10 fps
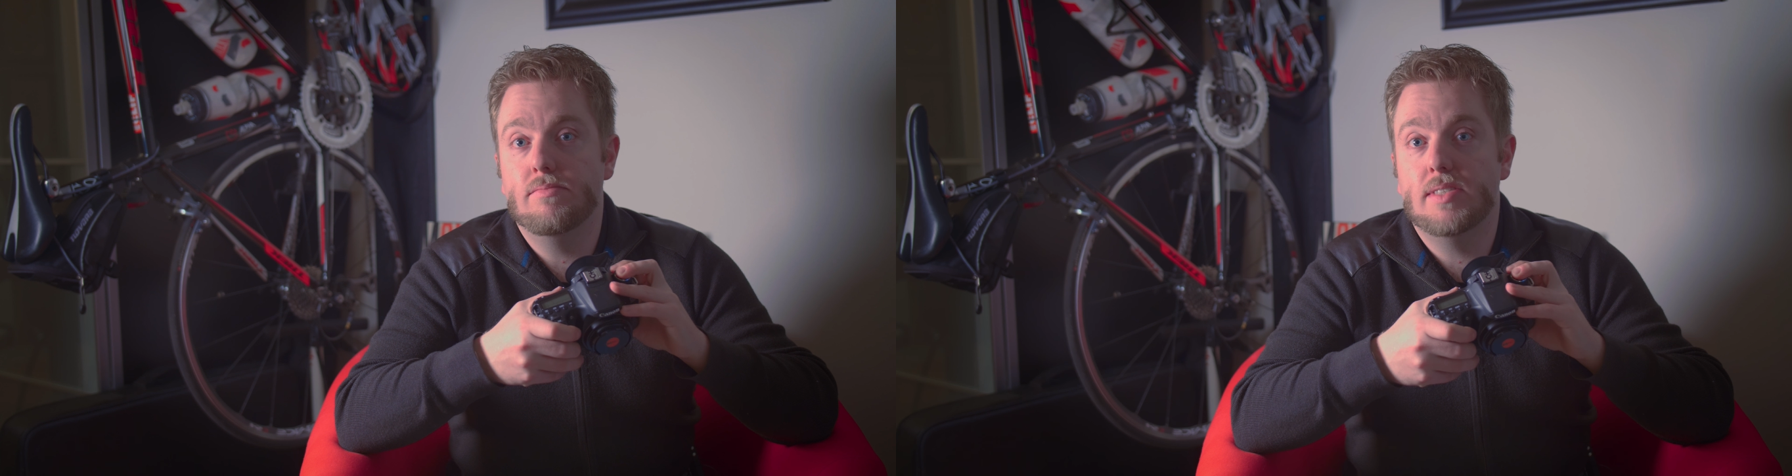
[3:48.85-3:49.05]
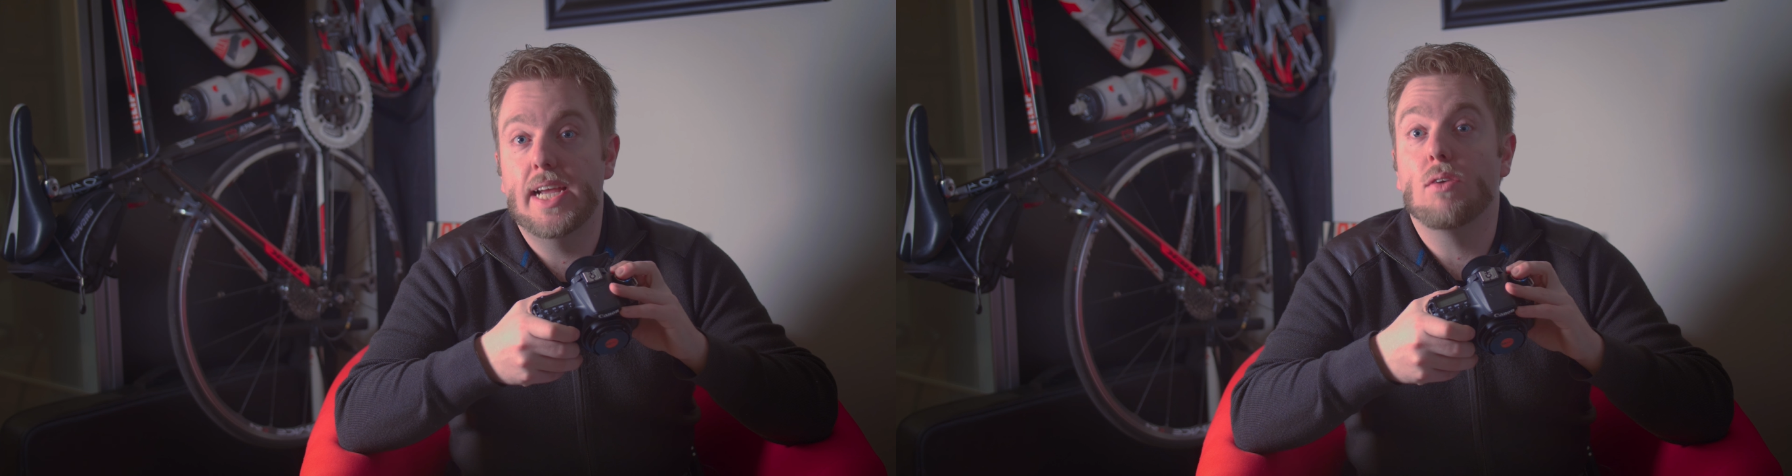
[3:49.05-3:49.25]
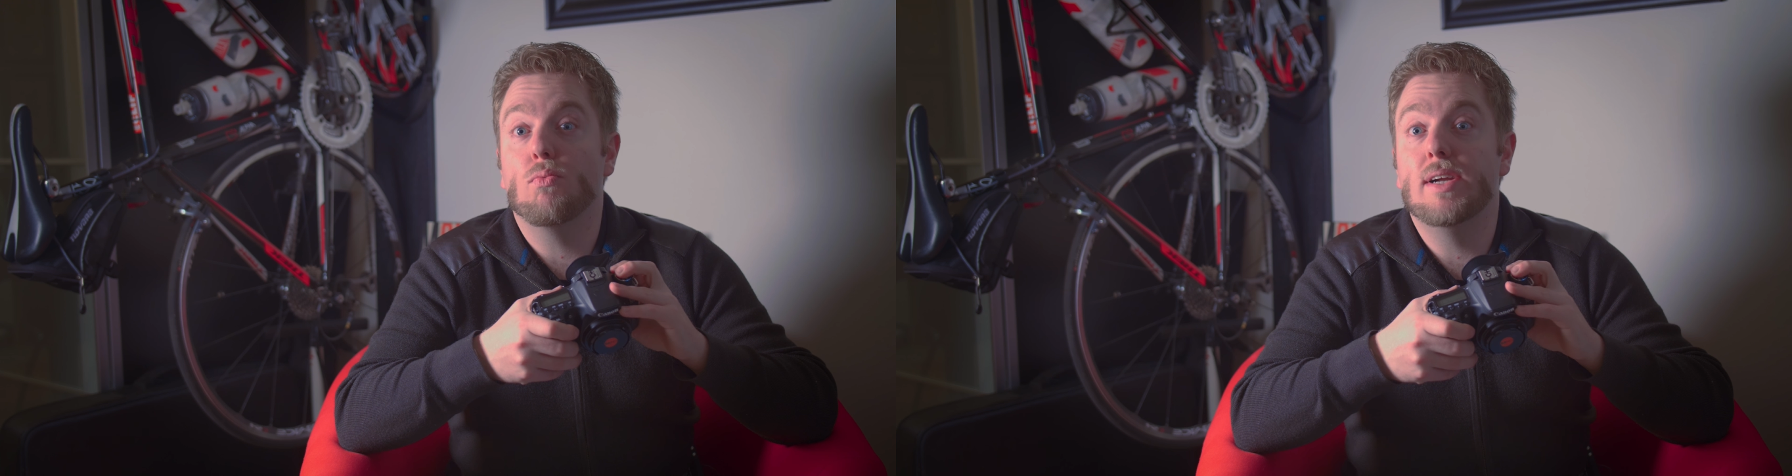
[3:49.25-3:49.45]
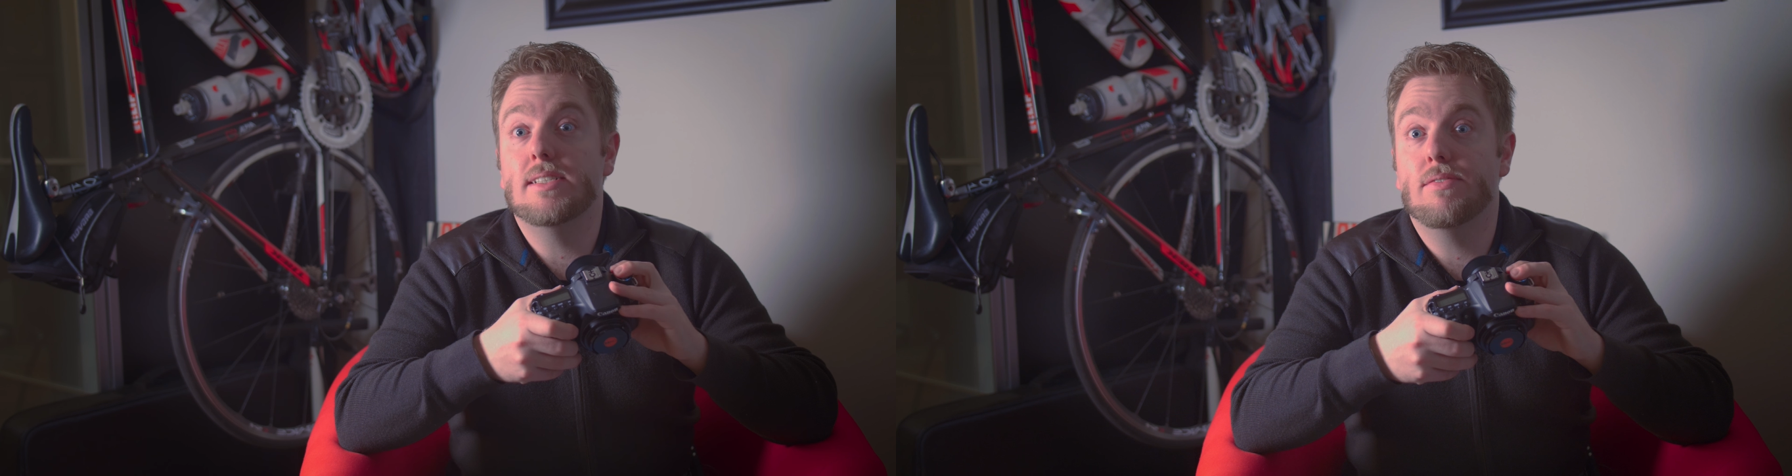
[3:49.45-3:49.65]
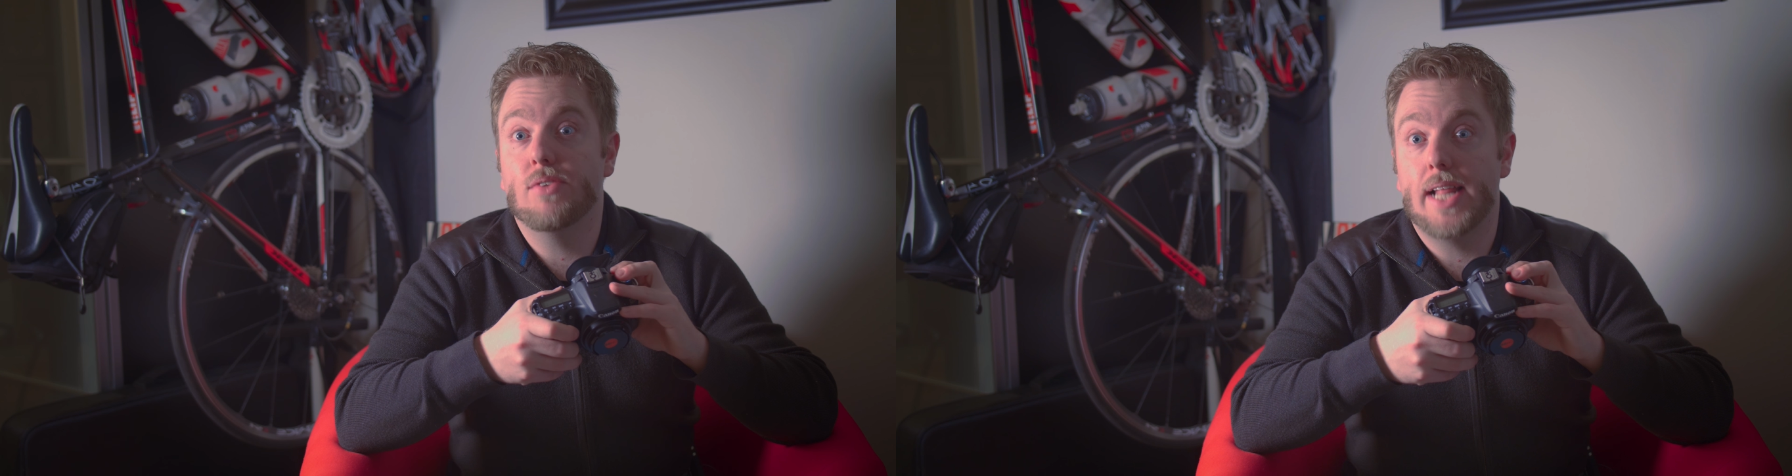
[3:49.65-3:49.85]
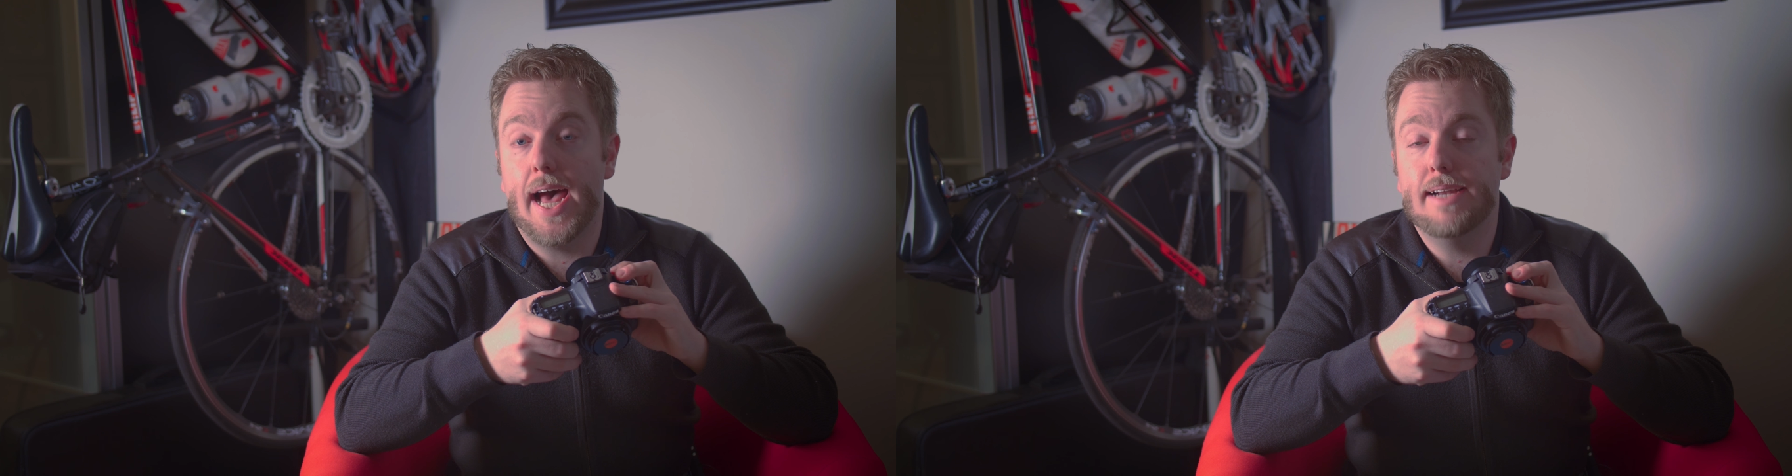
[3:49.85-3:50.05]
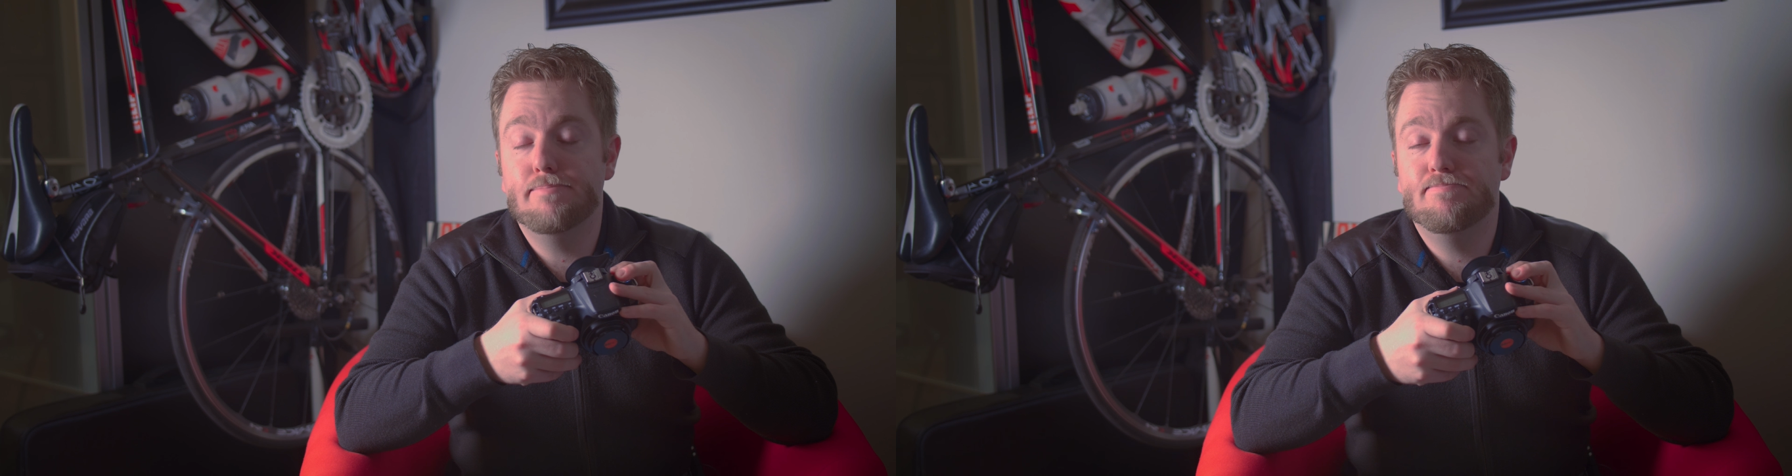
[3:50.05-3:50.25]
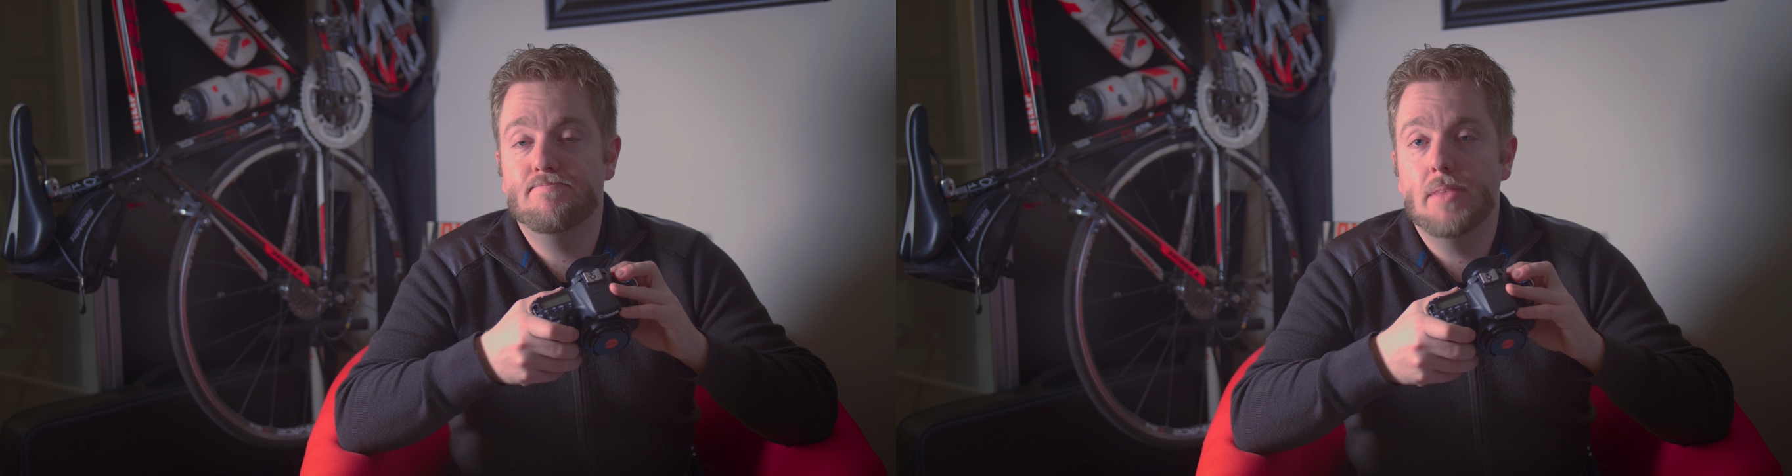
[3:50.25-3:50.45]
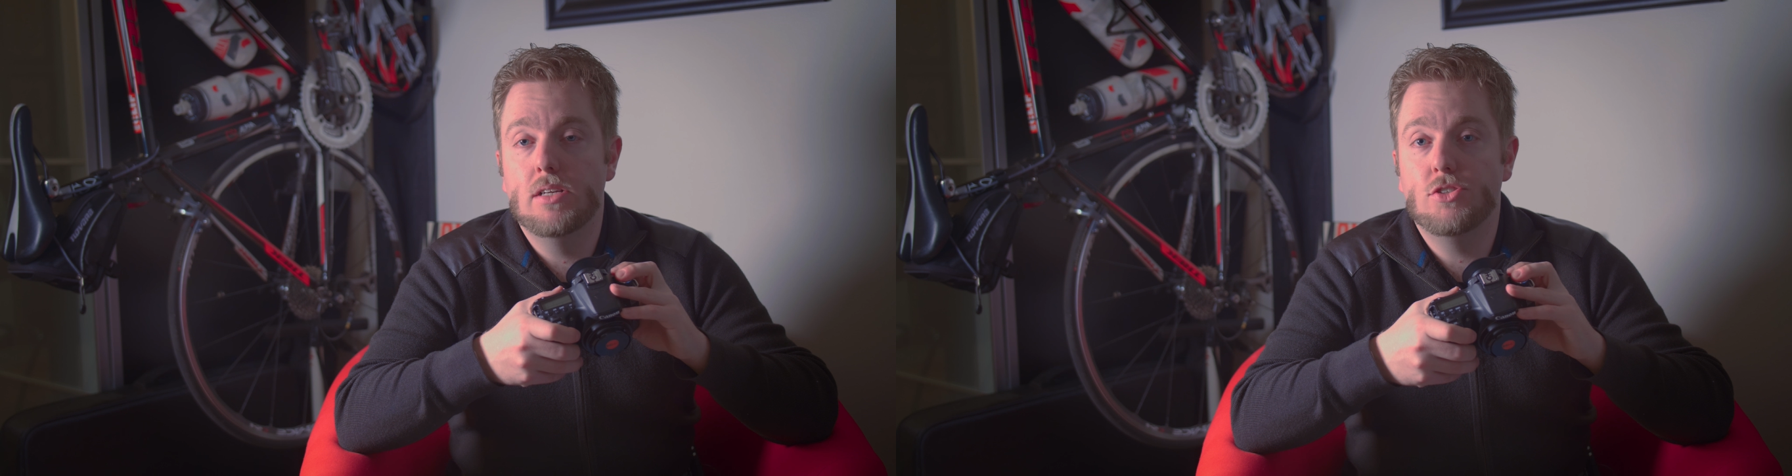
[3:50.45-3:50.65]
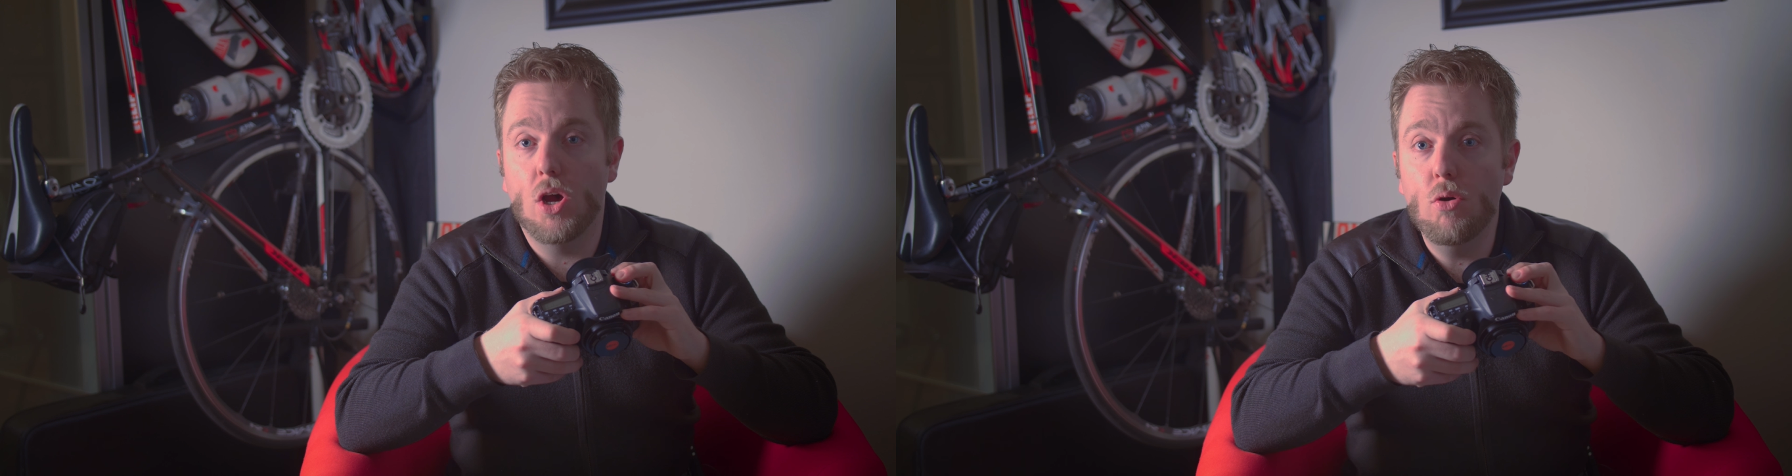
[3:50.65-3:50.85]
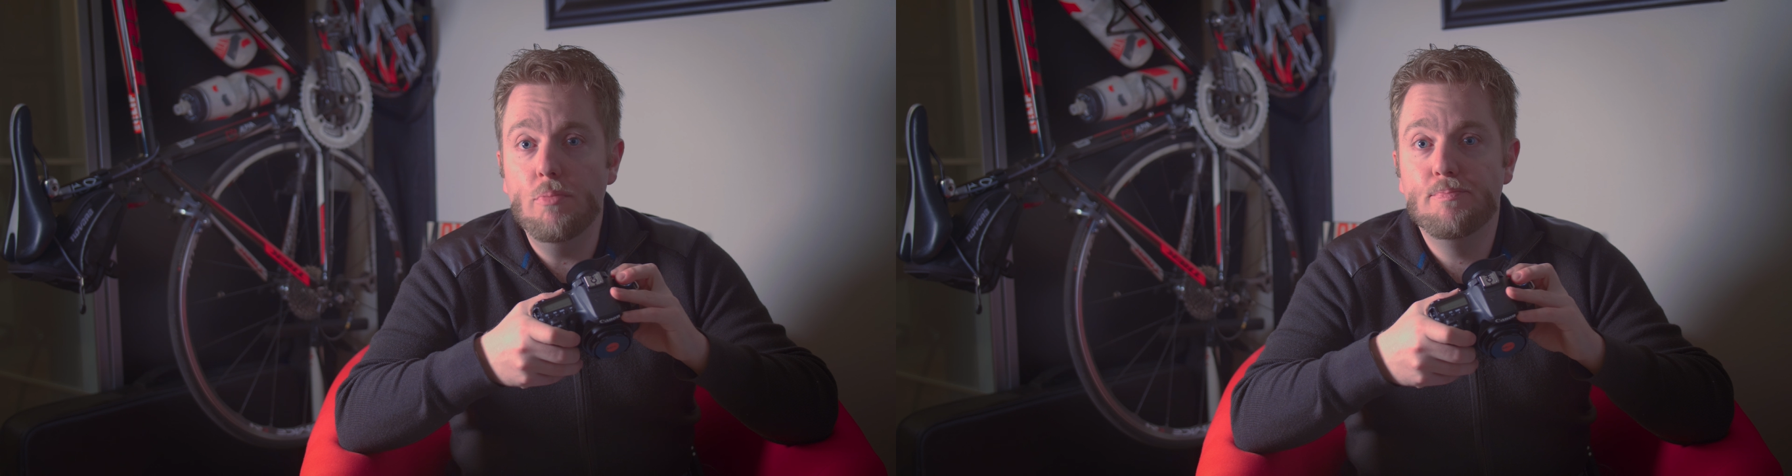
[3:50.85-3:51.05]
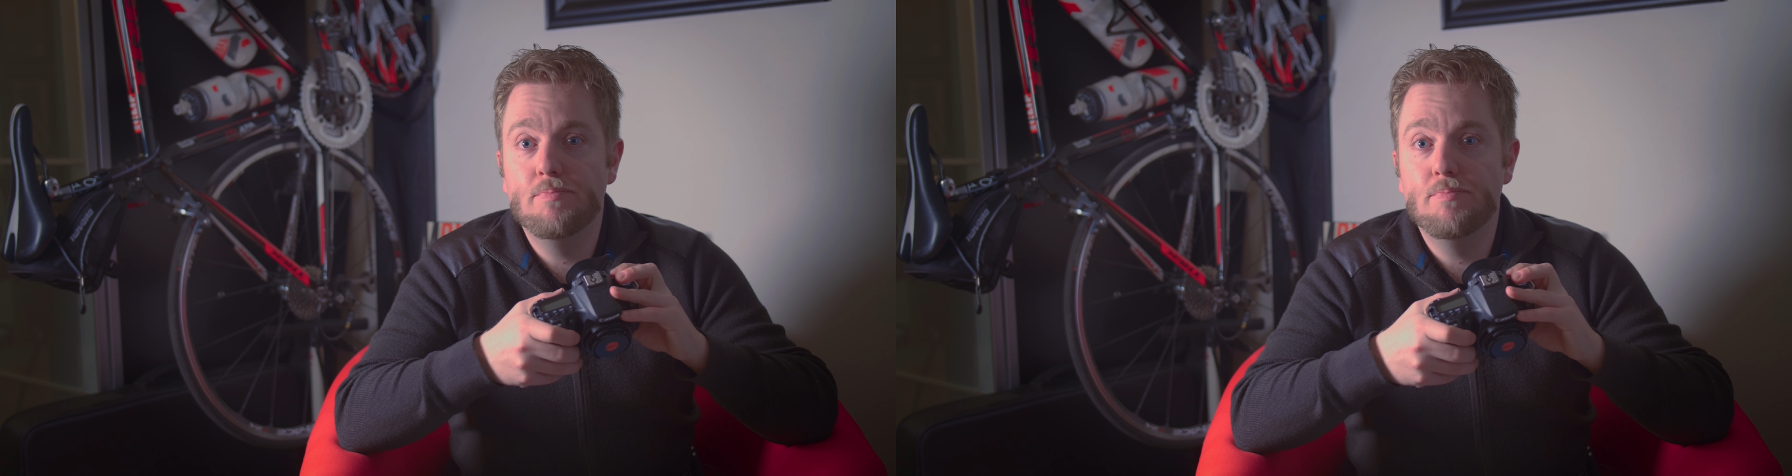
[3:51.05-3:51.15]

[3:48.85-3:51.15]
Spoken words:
take a risk for that. So,